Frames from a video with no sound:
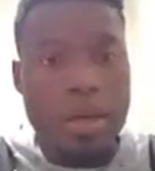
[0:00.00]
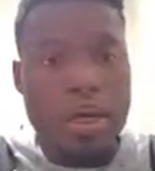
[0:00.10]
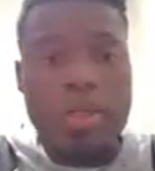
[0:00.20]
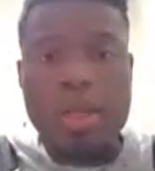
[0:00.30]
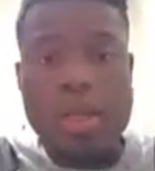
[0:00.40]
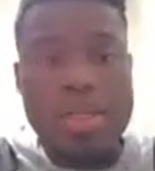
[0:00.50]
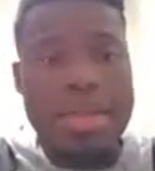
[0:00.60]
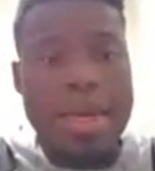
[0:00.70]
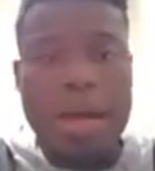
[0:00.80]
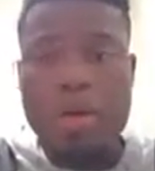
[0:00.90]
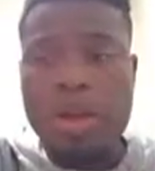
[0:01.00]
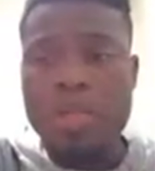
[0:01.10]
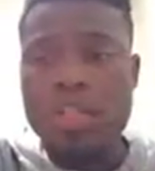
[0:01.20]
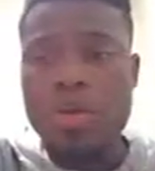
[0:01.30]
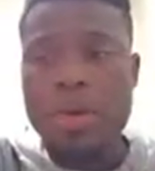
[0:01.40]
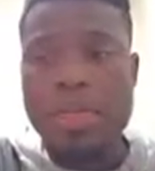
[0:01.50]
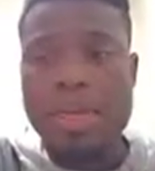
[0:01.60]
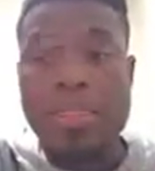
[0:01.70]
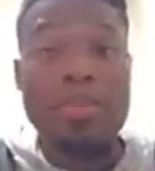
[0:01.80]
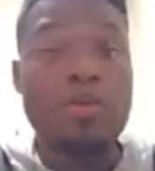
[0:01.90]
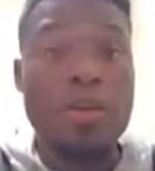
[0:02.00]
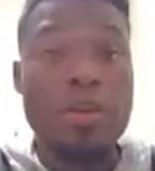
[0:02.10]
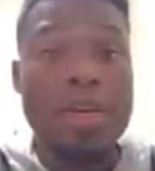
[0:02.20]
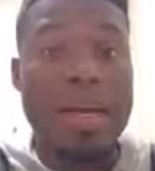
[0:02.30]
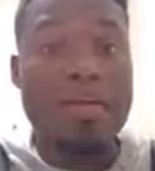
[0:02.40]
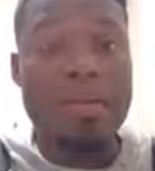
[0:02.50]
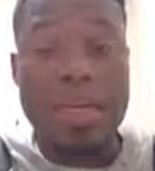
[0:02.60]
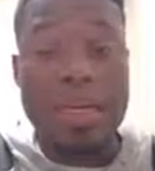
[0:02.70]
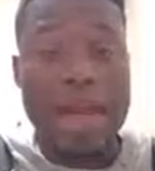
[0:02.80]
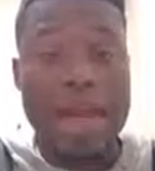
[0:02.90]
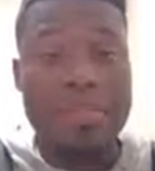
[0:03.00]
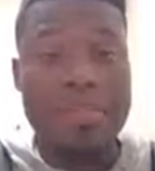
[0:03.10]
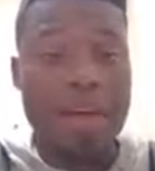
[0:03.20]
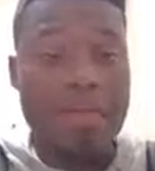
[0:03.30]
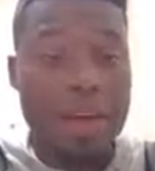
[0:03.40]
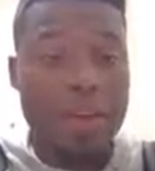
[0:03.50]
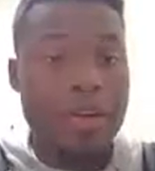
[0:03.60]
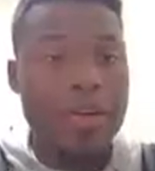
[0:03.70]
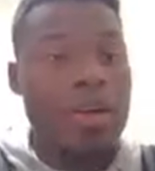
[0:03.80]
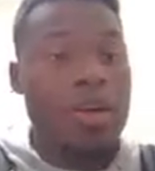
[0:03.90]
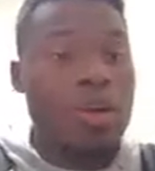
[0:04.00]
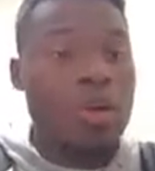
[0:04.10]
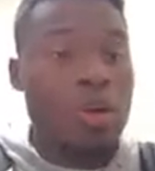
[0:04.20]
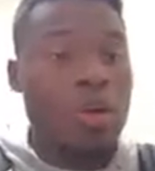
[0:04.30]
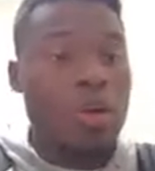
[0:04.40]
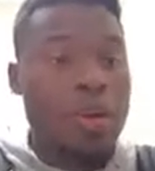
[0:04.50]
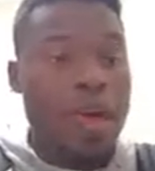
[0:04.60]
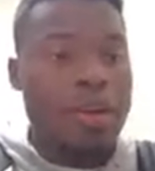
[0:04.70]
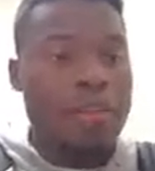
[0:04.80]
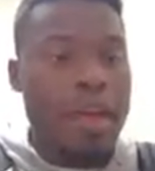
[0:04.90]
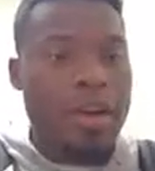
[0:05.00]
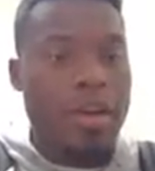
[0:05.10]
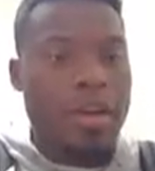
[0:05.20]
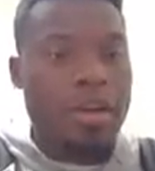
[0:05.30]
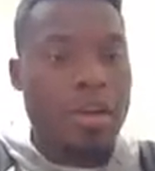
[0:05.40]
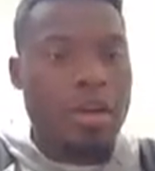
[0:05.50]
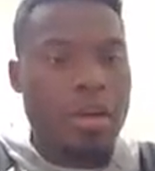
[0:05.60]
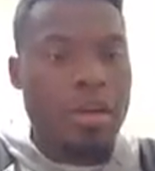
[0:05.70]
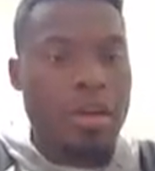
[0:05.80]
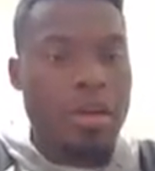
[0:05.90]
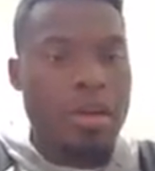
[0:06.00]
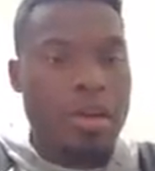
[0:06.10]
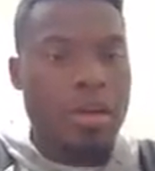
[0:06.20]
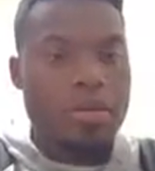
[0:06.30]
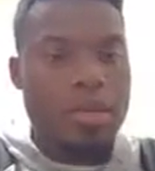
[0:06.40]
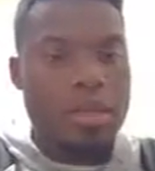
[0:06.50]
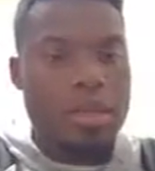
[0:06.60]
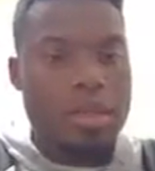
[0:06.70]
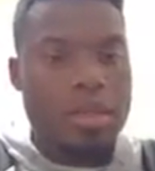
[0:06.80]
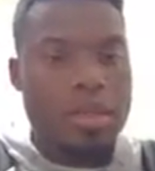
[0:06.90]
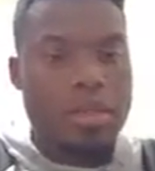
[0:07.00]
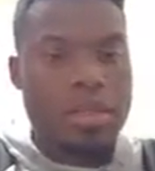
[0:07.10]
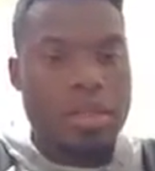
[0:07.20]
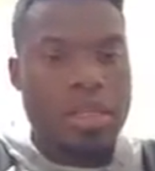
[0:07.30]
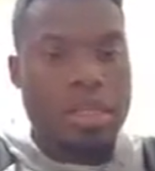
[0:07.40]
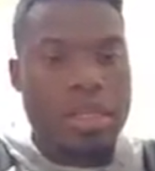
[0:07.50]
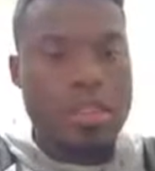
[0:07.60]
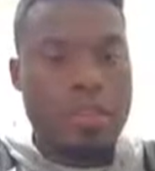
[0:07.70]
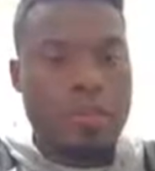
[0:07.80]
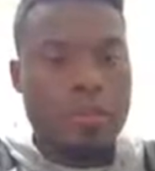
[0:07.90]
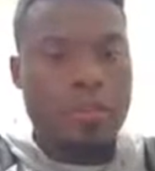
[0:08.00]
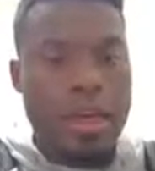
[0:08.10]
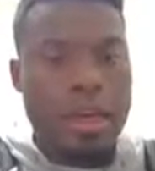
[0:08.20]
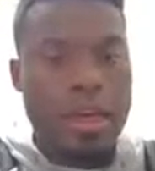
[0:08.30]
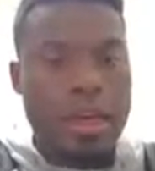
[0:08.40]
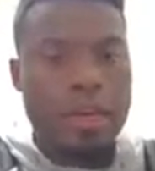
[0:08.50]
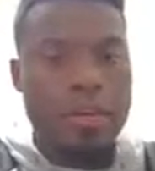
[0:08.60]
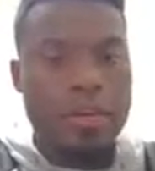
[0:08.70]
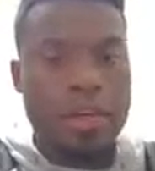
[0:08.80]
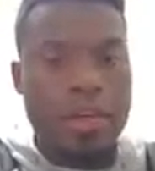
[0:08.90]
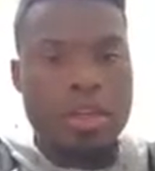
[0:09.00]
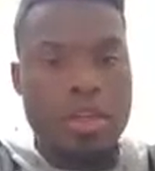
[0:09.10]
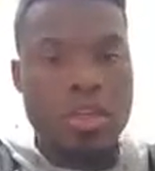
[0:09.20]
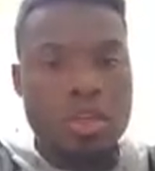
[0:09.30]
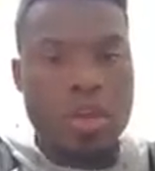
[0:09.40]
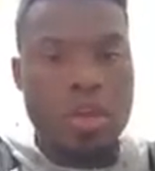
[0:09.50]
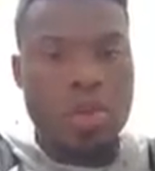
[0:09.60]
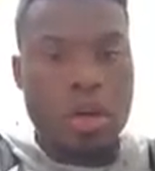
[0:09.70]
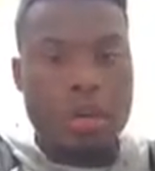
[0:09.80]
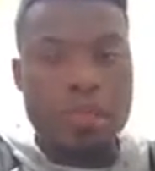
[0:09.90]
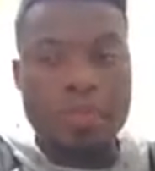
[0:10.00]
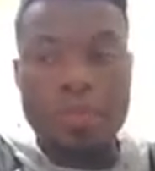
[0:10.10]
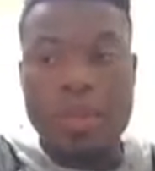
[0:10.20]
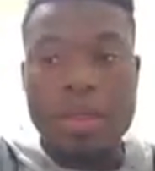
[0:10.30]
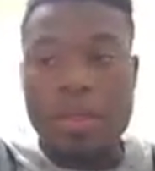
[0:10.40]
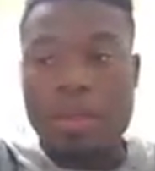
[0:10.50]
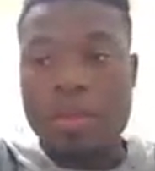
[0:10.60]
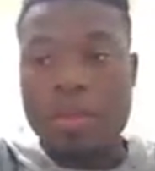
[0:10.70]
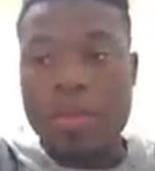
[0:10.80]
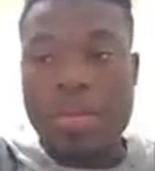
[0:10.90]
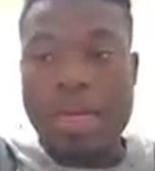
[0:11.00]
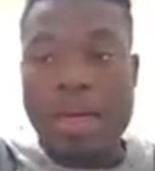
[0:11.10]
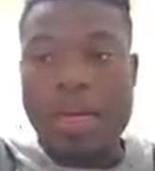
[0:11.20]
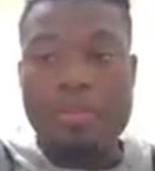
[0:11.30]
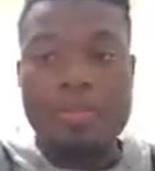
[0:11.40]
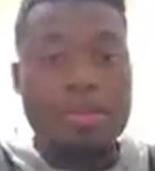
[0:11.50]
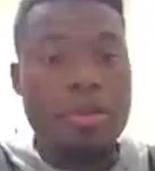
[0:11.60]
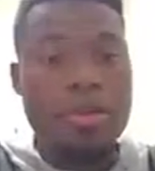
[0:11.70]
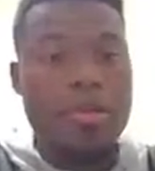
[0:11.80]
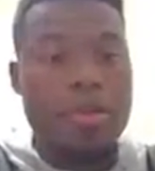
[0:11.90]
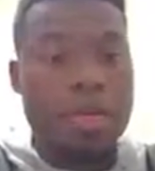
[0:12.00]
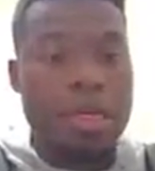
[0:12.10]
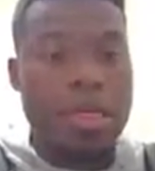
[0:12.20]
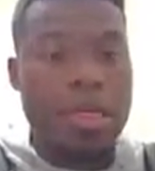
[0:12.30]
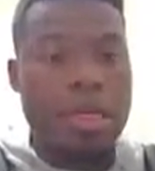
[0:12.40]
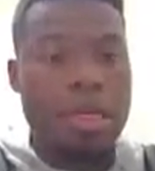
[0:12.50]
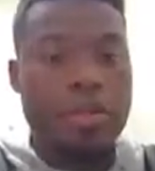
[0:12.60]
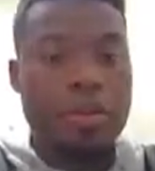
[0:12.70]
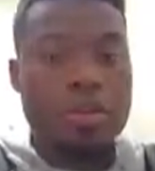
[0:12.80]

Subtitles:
So let's say I wanted to index the first half and second halves of my vector. So if I had a vector that was 6, 5, 2, 1, the first half would be these first